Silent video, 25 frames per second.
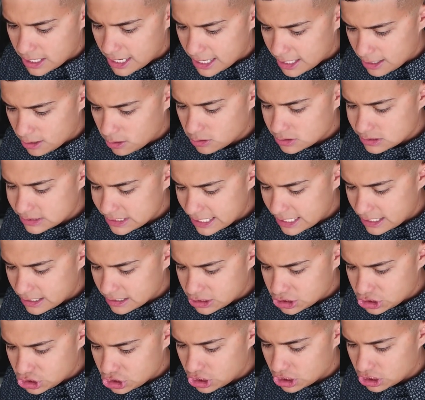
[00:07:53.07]
It looks like
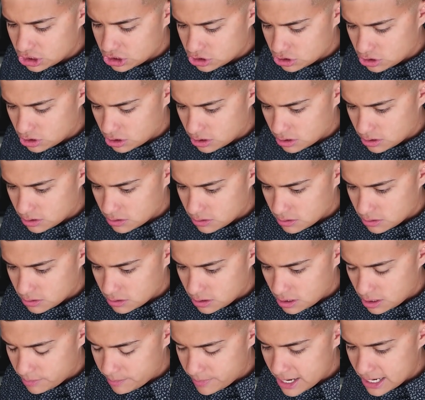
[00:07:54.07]
a chick shirt.
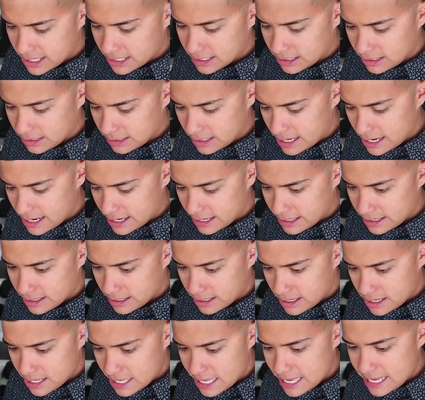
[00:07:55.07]
I'm not gonna lie.
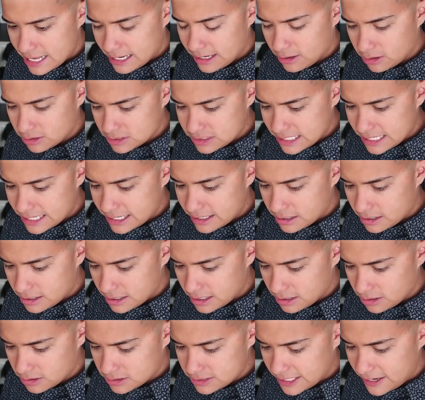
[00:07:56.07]
It looks like
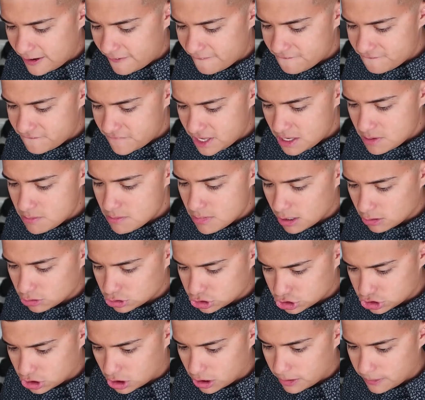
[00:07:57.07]
a female
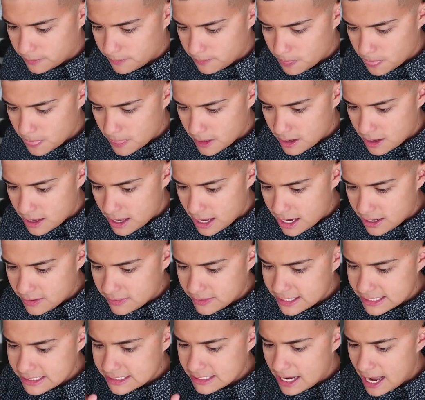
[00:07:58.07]
shirt.
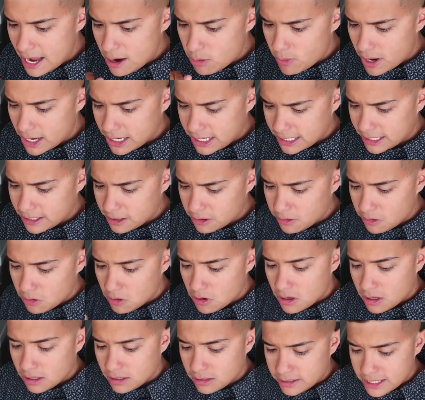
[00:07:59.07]
And this guy right
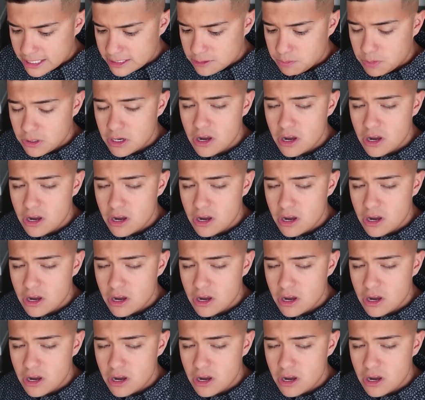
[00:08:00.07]
here, let's